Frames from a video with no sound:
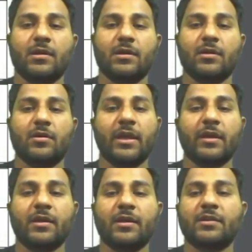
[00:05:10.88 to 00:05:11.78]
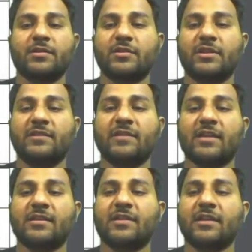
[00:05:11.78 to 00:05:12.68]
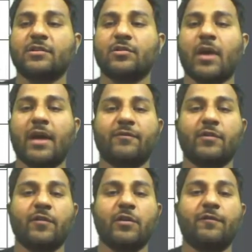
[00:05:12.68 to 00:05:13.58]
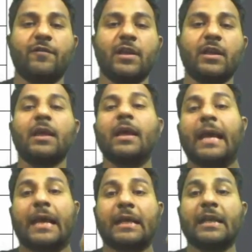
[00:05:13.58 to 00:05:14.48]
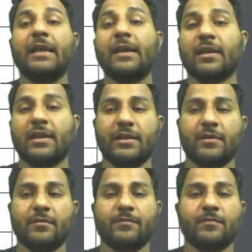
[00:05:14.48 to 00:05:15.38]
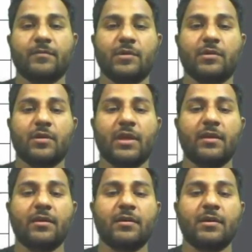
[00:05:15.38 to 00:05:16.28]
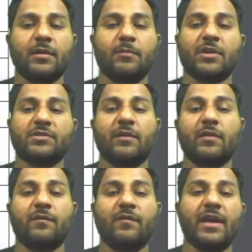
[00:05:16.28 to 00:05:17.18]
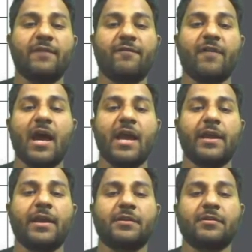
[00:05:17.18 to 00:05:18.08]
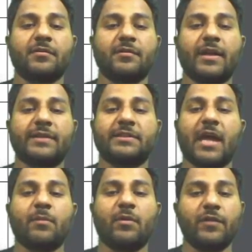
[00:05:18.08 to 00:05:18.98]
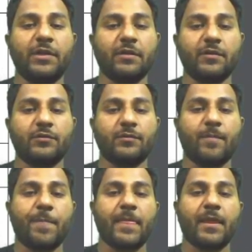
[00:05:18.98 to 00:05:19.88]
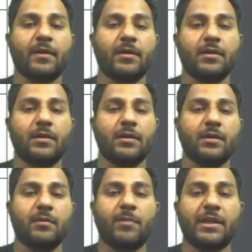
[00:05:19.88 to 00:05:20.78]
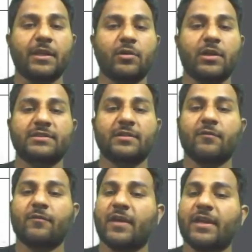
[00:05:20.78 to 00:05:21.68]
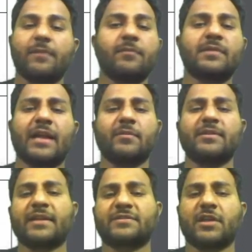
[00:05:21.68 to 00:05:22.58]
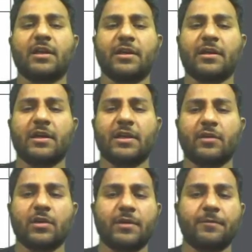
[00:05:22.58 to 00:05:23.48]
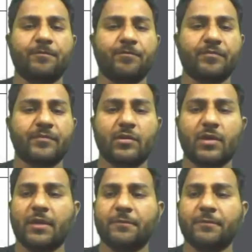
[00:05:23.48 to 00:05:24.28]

Okay, so these are the things you have to fulfill clearly. Okay, because they will verify it at the time of interview. Particulars are very, that means extracurricular. Okay,